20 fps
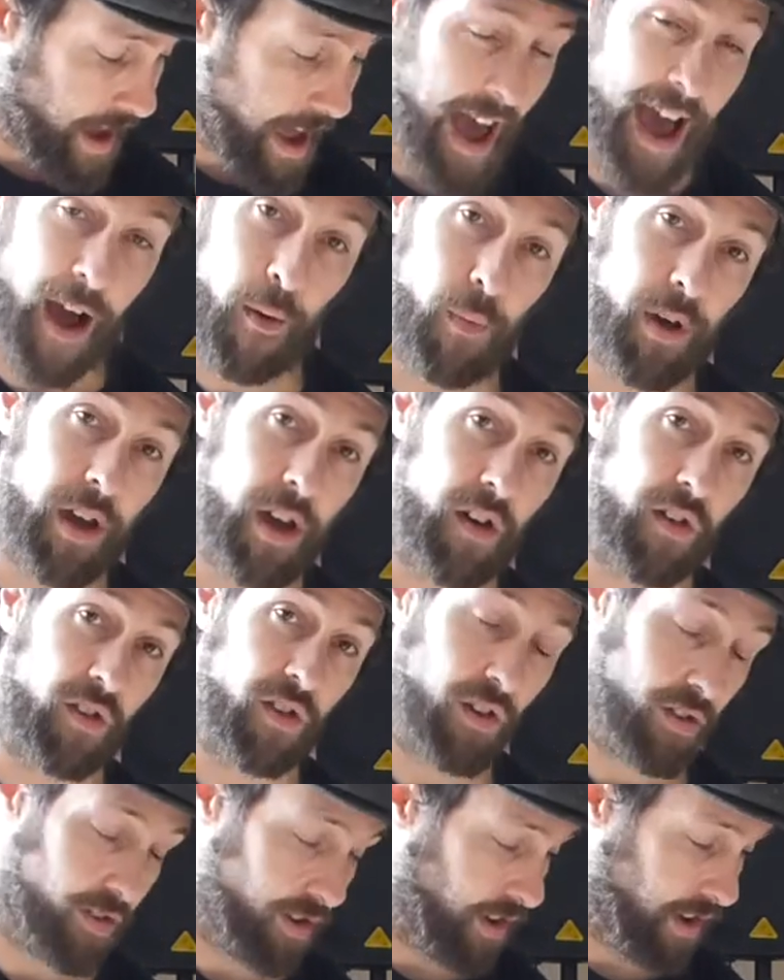And we
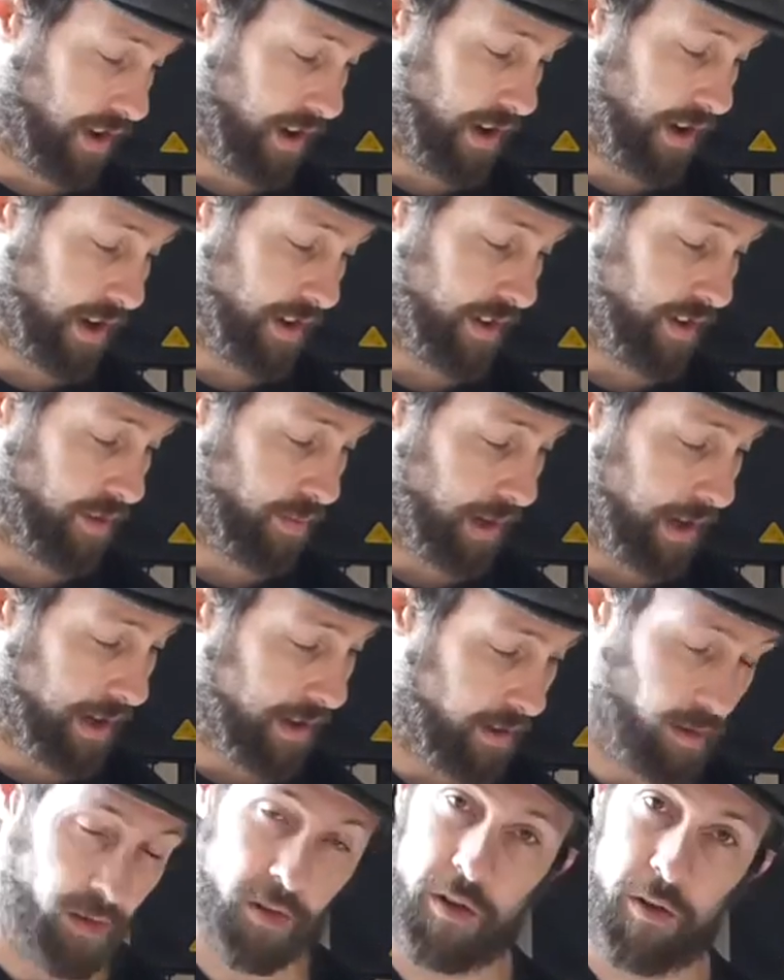also took a look at this really
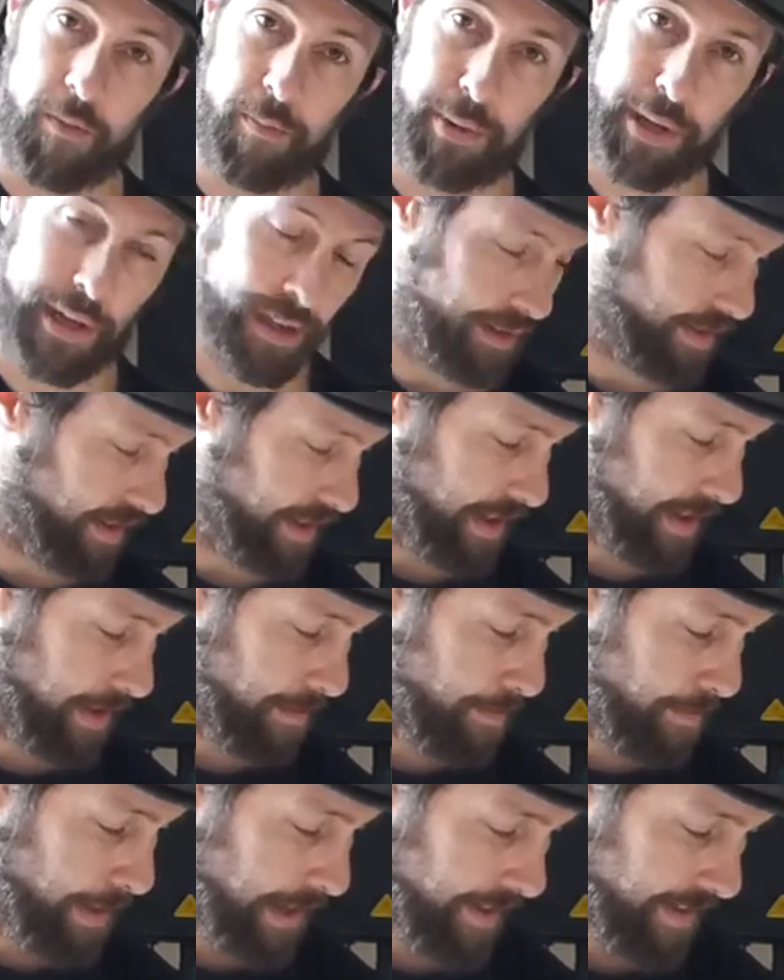cool
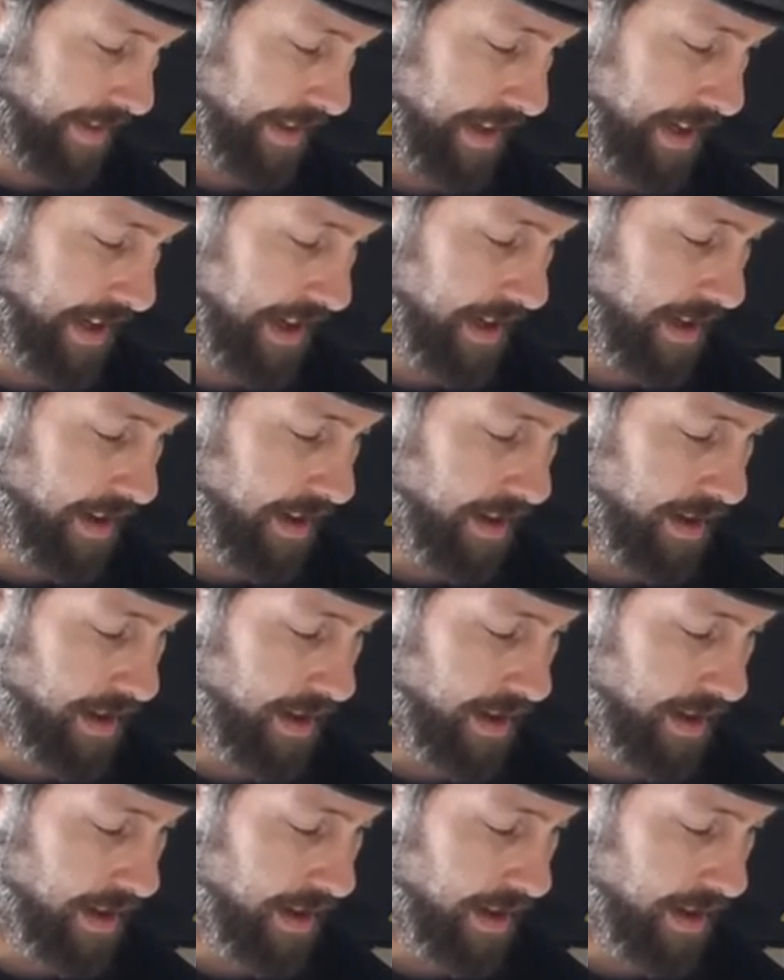bluesy Mixolydian.